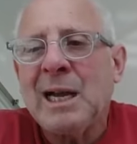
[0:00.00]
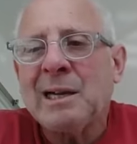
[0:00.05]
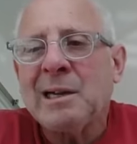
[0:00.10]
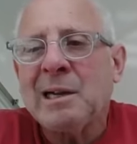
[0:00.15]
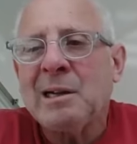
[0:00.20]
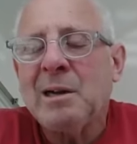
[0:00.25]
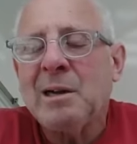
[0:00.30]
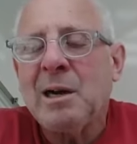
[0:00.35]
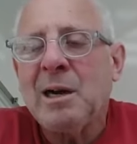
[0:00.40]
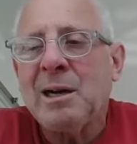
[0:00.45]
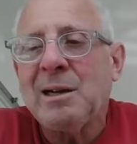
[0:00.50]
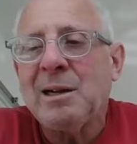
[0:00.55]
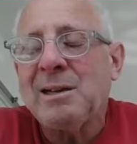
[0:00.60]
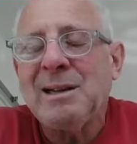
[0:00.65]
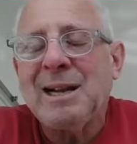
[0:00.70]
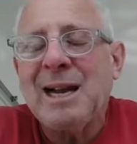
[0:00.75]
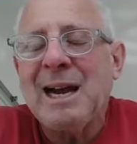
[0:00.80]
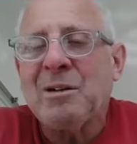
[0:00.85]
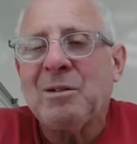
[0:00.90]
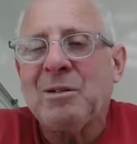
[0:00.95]
I
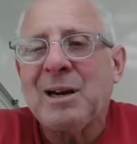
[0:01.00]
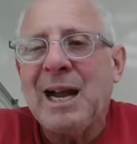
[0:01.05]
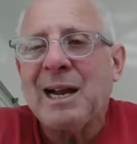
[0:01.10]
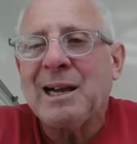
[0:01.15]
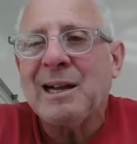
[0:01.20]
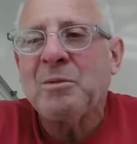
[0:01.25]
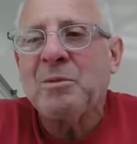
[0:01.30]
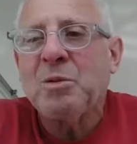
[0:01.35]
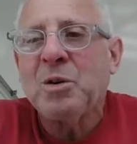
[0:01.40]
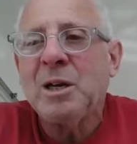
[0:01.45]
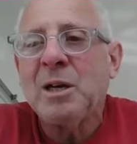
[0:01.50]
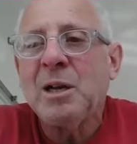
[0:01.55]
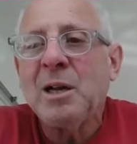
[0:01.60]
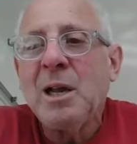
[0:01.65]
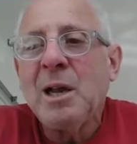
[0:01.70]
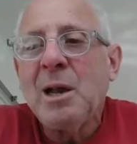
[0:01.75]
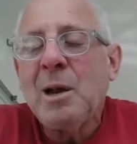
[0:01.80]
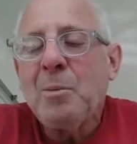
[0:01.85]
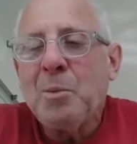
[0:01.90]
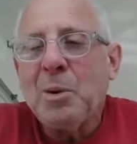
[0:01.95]
don't knock on wood,
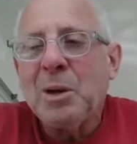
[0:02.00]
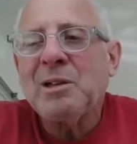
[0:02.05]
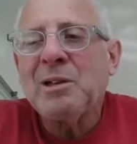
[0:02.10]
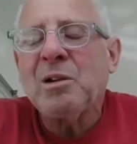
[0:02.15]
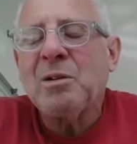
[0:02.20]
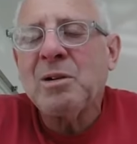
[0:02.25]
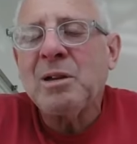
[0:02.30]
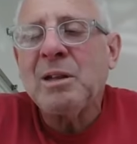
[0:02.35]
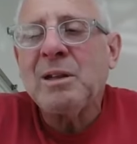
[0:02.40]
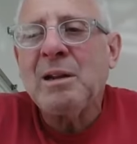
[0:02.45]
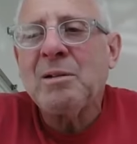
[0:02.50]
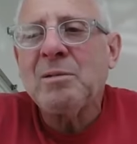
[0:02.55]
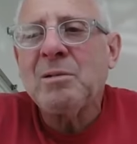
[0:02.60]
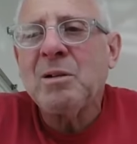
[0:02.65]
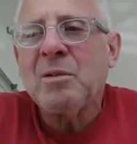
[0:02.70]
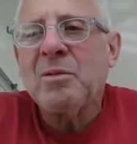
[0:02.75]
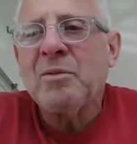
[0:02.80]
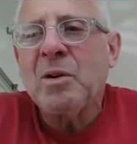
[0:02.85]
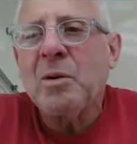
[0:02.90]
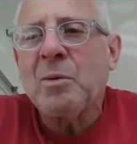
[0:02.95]
but they're
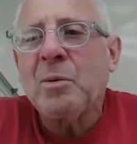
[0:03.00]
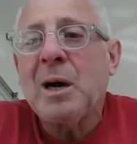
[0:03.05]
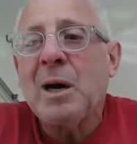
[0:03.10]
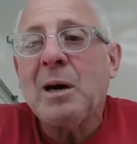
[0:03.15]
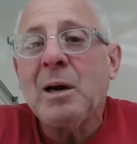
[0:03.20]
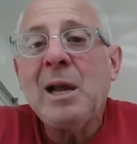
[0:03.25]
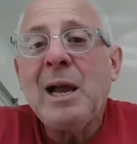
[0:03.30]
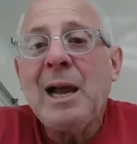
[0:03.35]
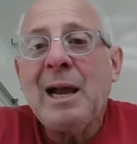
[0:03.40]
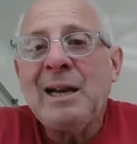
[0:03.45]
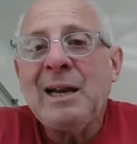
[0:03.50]
doing very well.